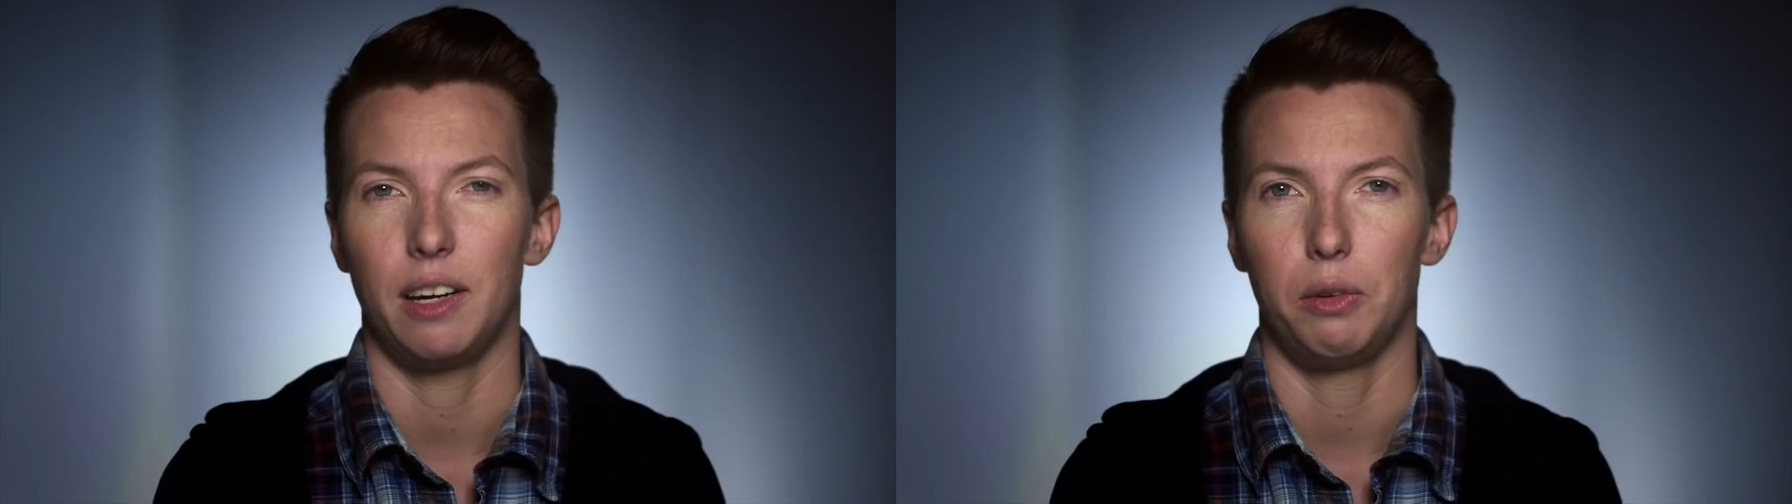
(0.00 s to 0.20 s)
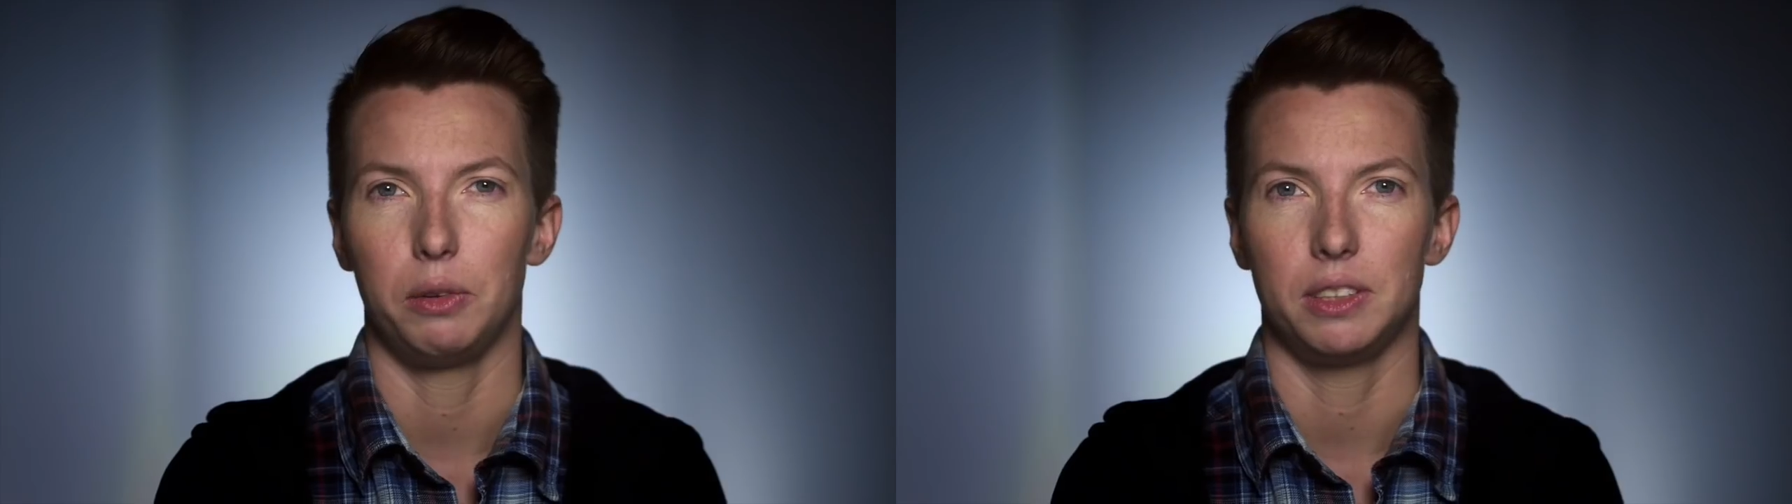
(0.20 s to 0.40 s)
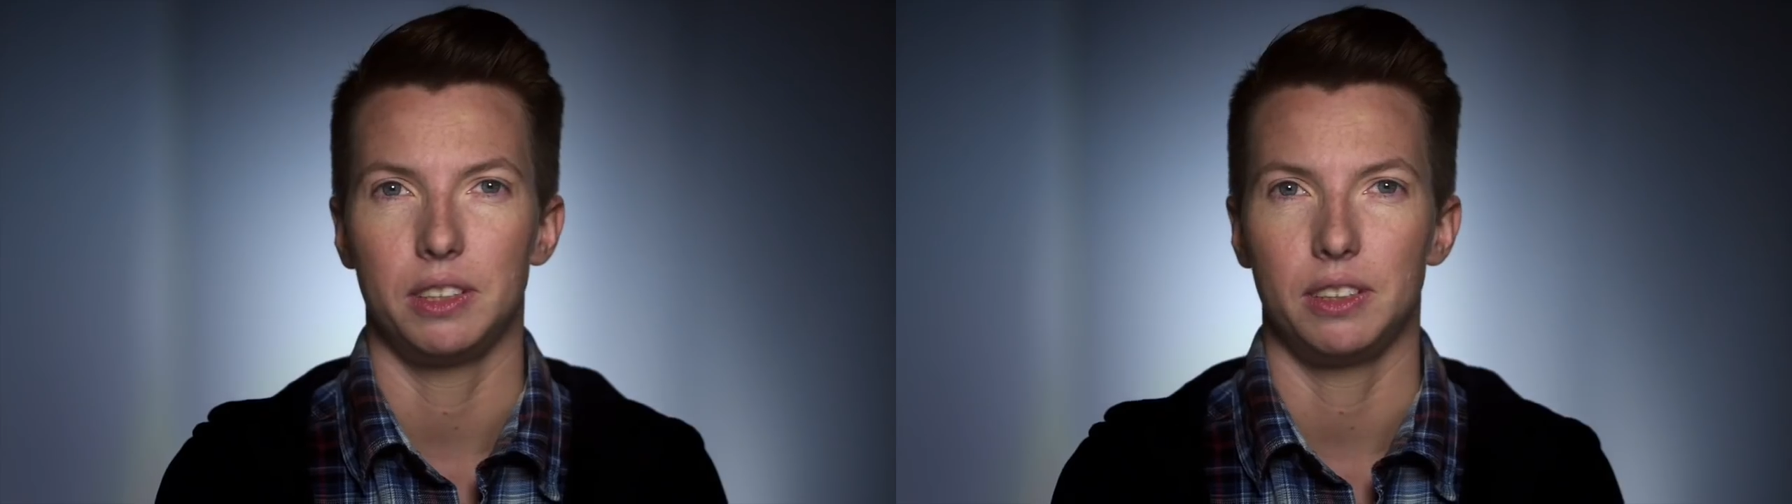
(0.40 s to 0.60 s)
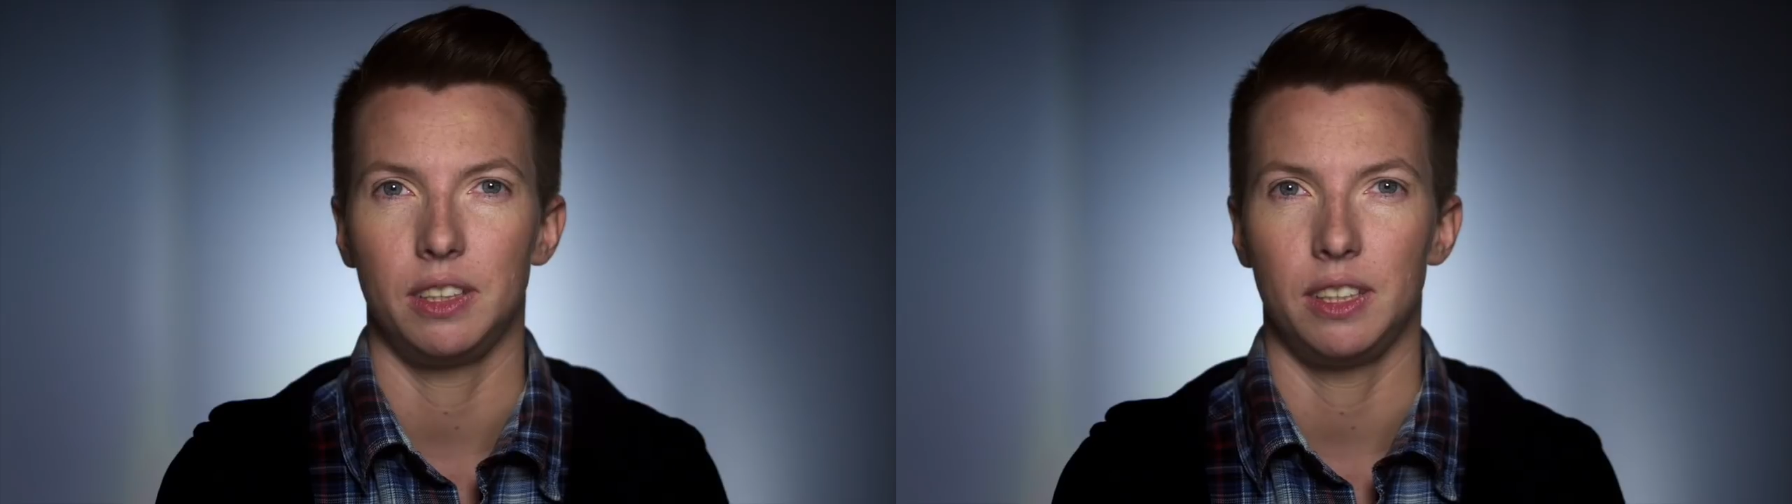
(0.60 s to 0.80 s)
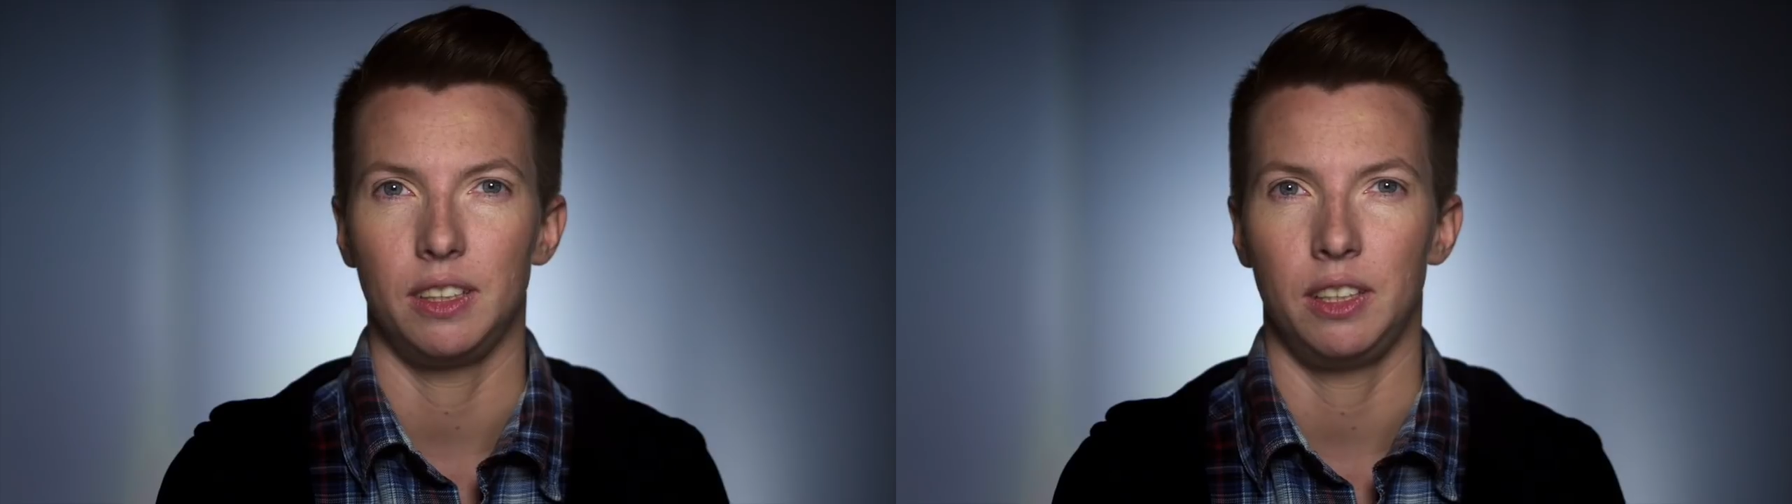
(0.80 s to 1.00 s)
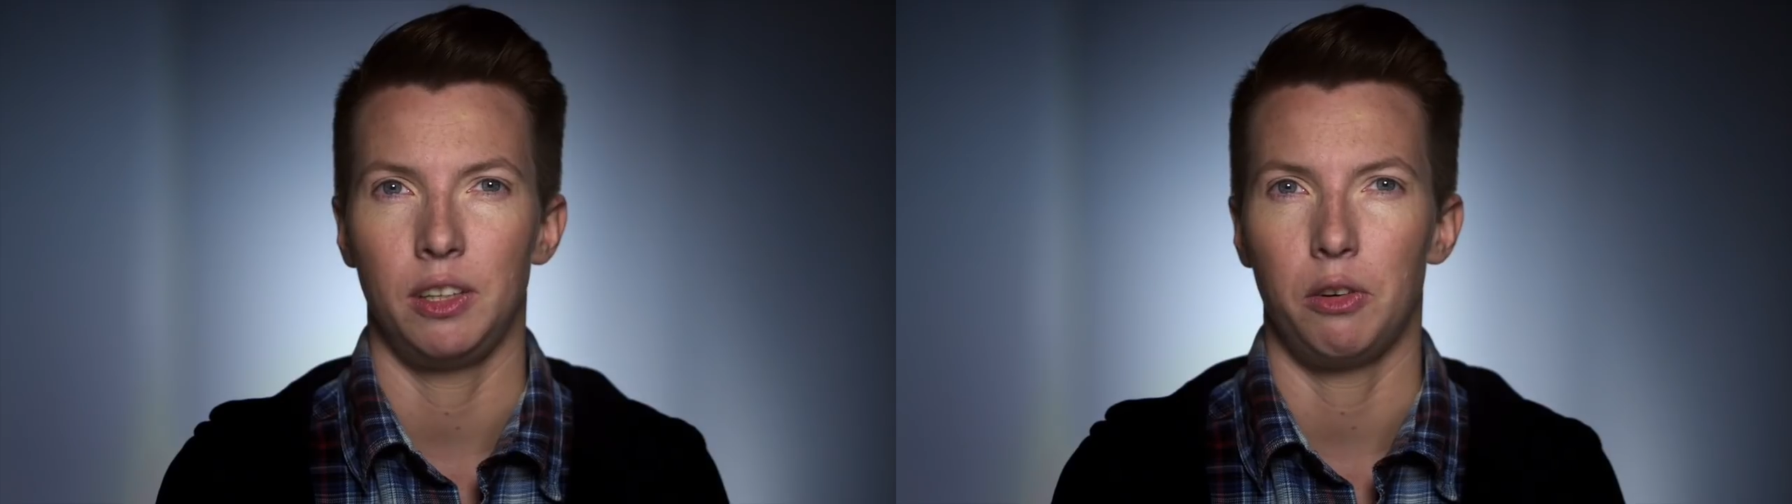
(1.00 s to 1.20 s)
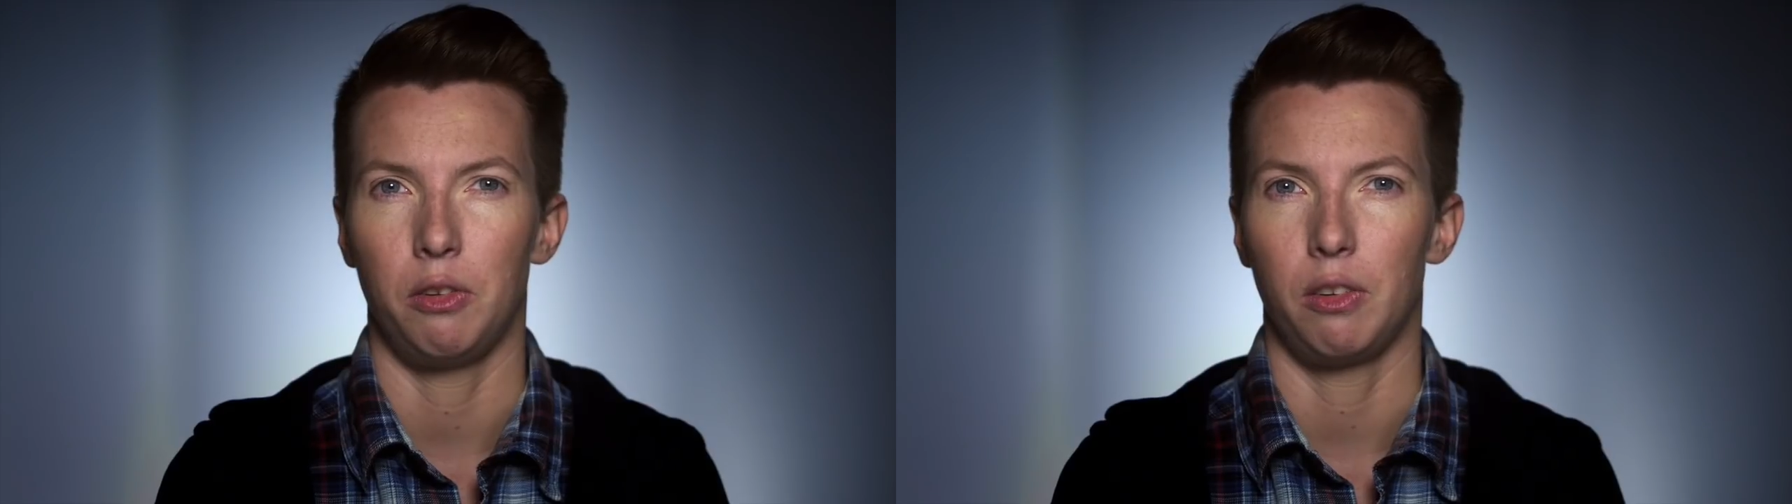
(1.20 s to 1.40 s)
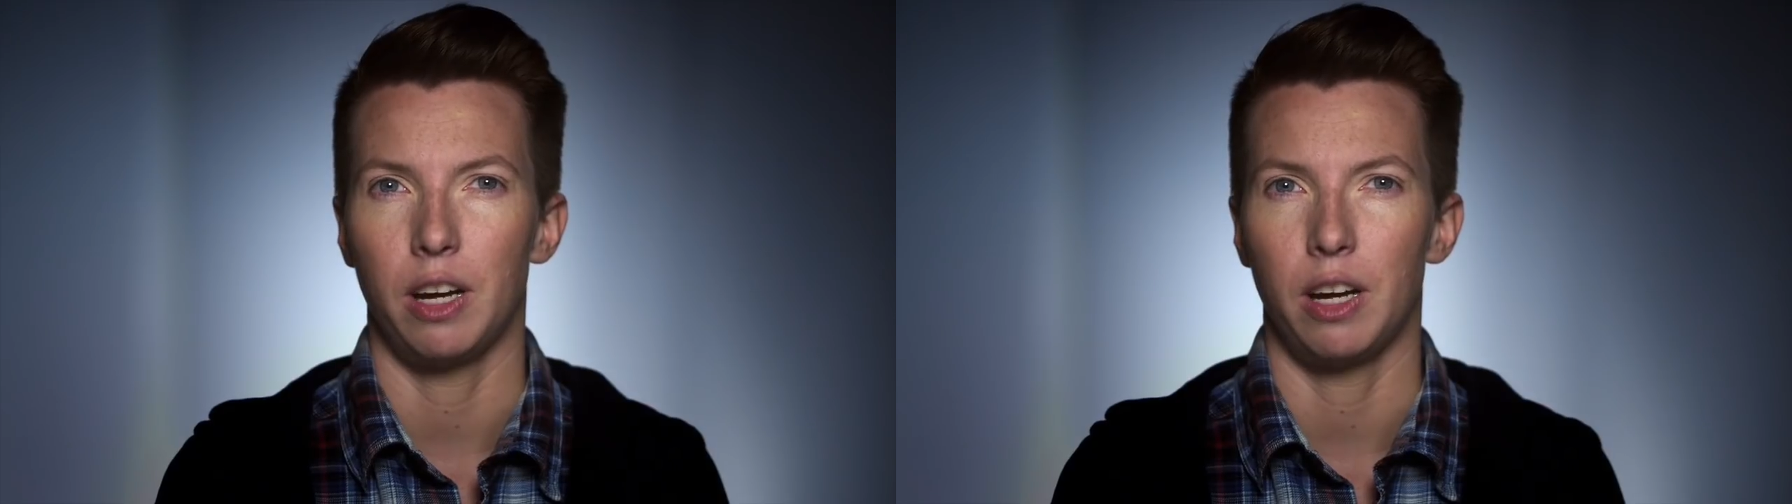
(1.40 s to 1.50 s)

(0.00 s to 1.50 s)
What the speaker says: I was, you know,